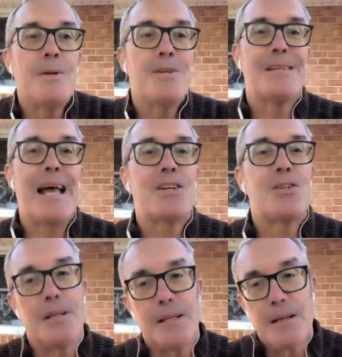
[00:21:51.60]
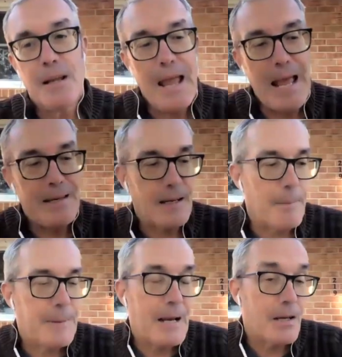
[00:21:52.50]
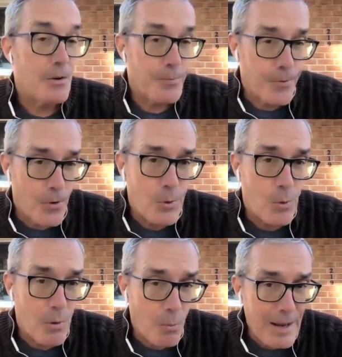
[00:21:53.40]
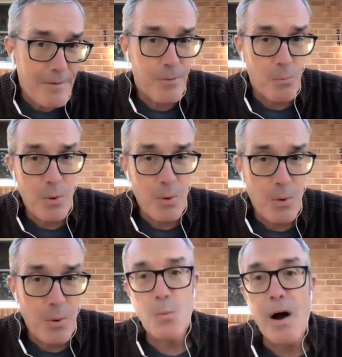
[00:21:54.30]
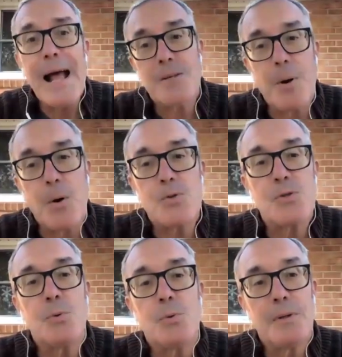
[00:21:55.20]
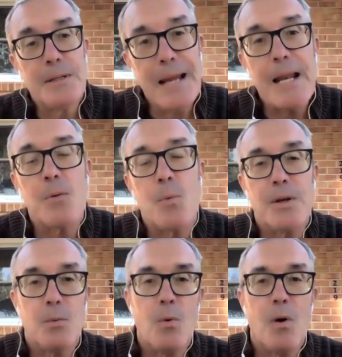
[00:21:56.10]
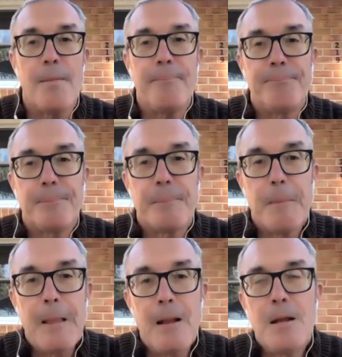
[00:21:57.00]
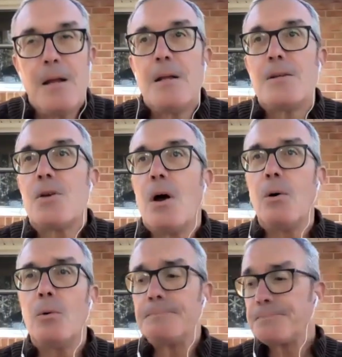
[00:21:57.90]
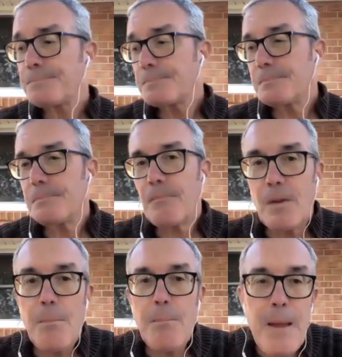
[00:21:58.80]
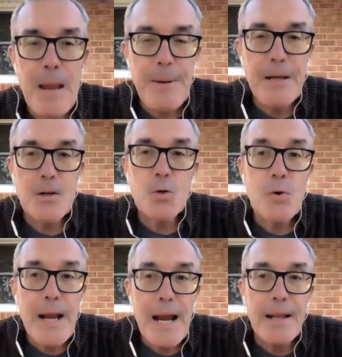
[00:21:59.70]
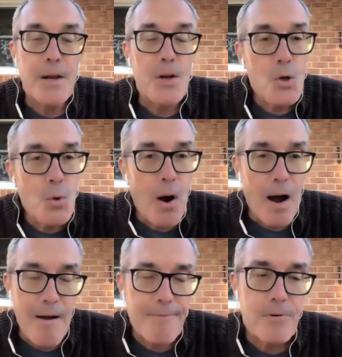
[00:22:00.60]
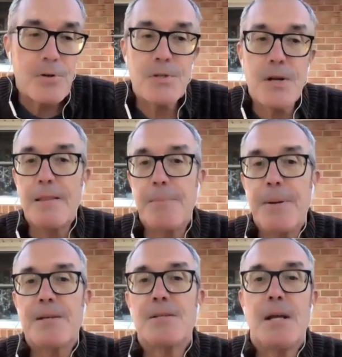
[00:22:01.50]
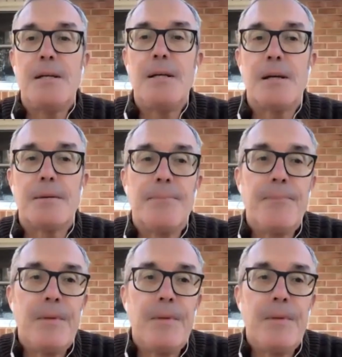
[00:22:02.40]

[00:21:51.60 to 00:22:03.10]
which is actually ending up getting you further away from what you want as opposed to getting what you want. So maybe creating a new offer is not the best idea.